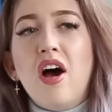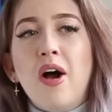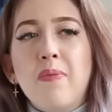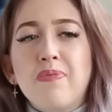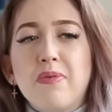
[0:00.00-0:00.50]

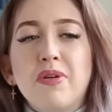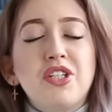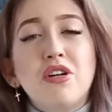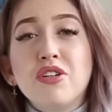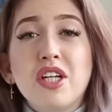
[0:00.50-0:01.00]
Um, but
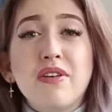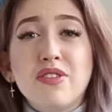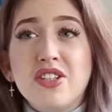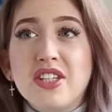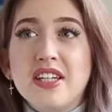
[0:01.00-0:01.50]
you also have
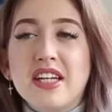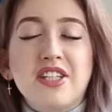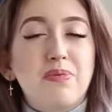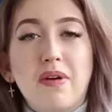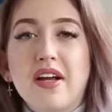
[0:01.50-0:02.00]
to see it
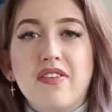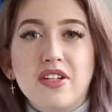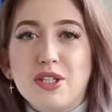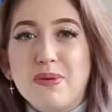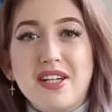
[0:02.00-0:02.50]
as
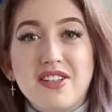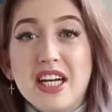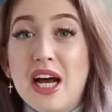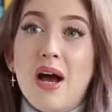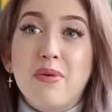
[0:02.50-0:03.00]
practice, because
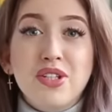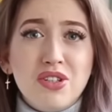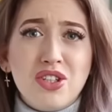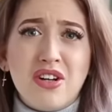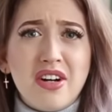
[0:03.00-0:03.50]
I'm also
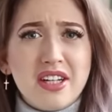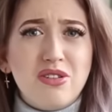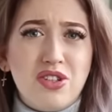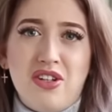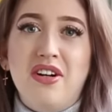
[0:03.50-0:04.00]
starting
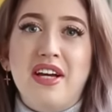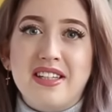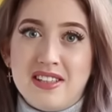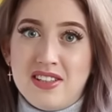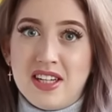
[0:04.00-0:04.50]
to studying
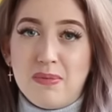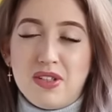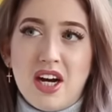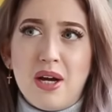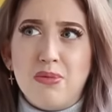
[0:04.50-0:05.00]
it at the same
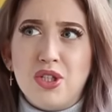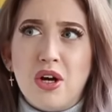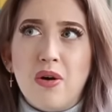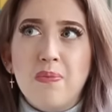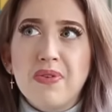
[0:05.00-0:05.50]
time. So